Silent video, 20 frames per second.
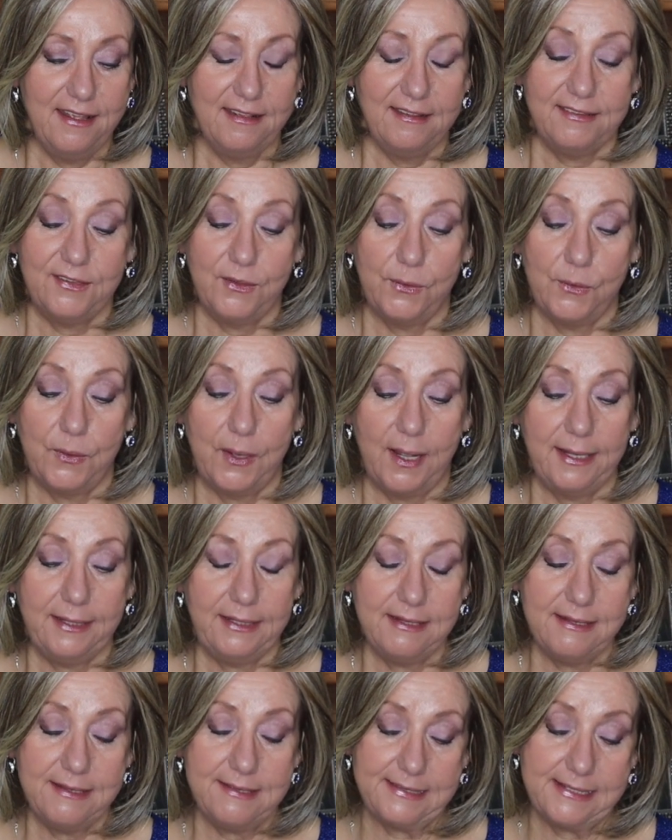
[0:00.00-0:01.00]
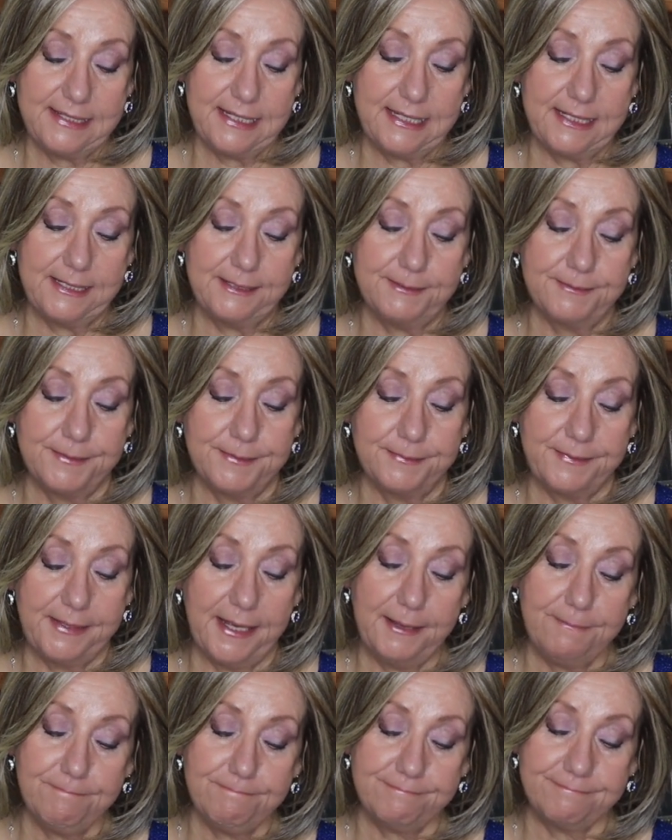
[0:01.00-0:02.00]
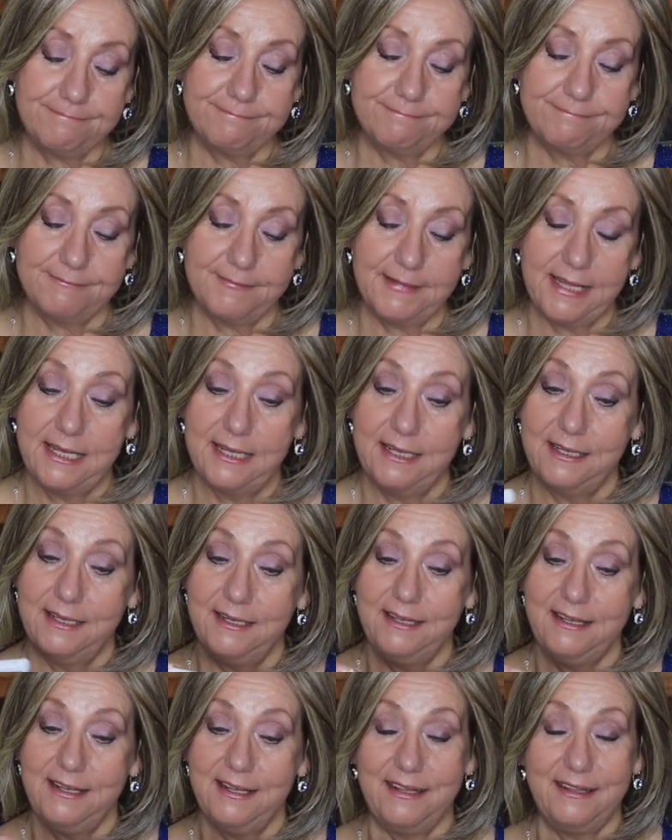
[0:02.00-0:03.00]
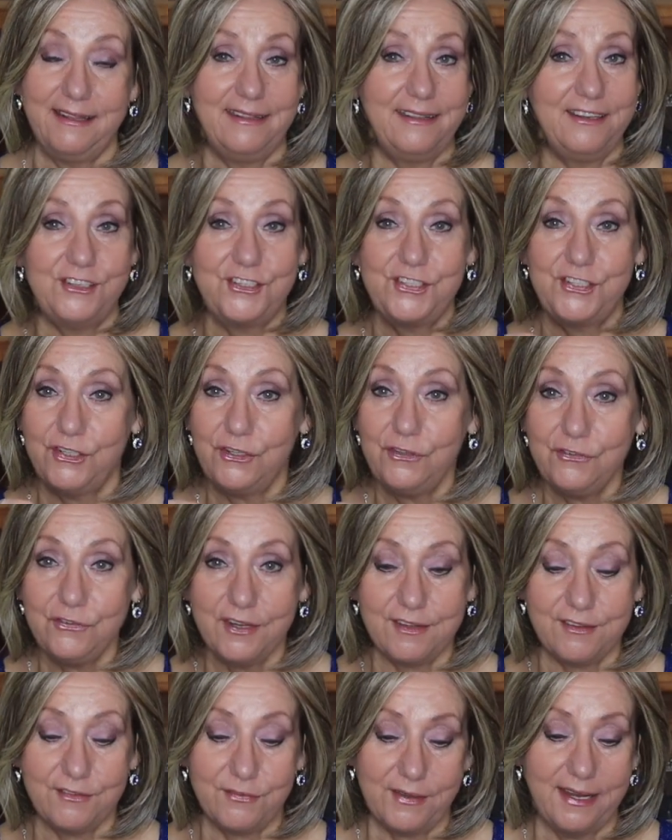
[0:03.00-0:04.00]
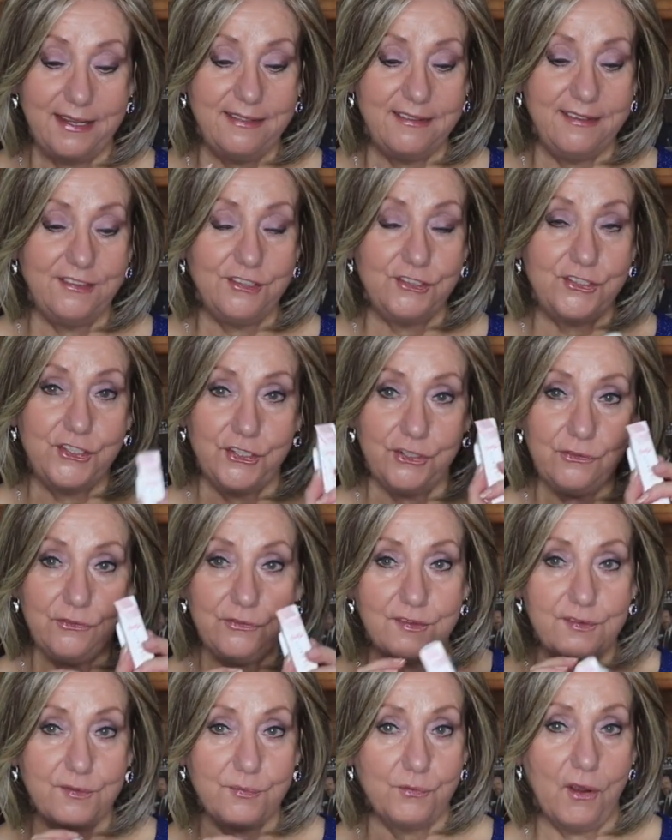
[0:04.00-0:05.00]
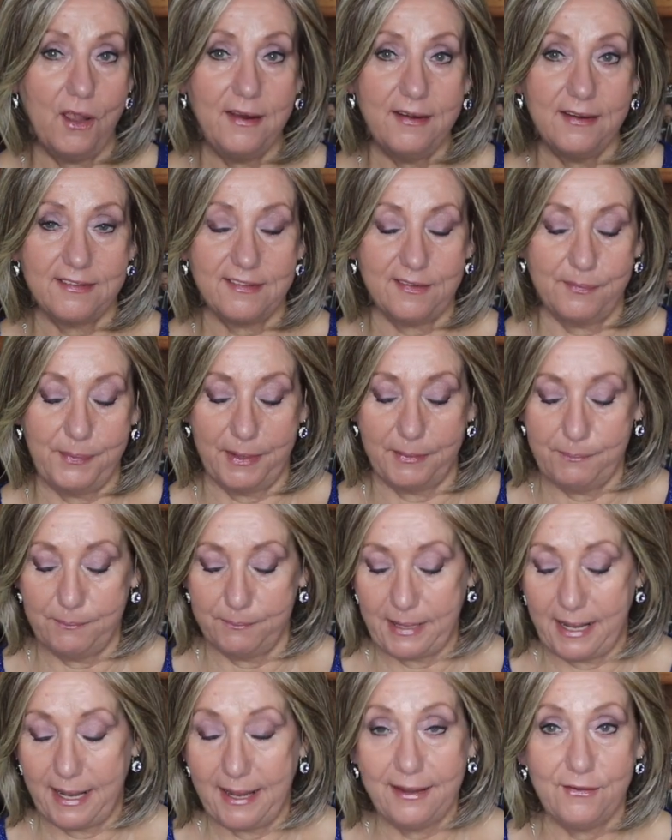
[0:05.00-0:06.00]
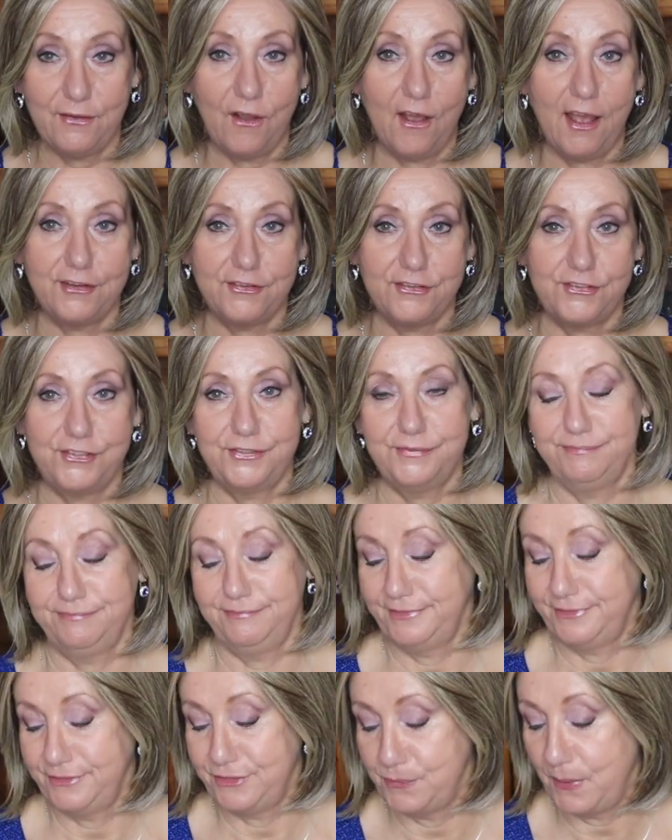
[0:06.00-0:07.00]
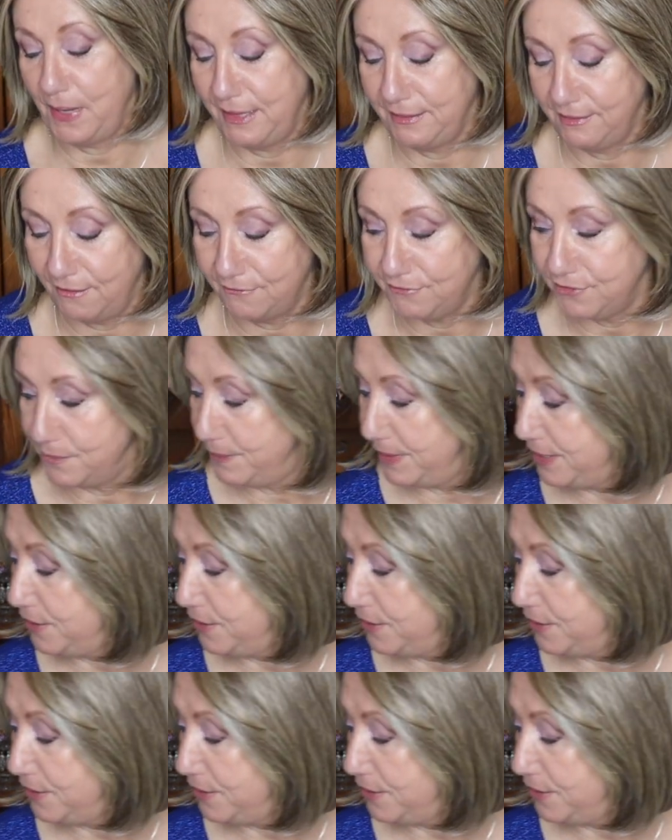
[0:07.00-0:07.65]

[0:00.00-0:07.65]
So I can see, yep, children's, right? These are children's products, but my gosh, do I love them.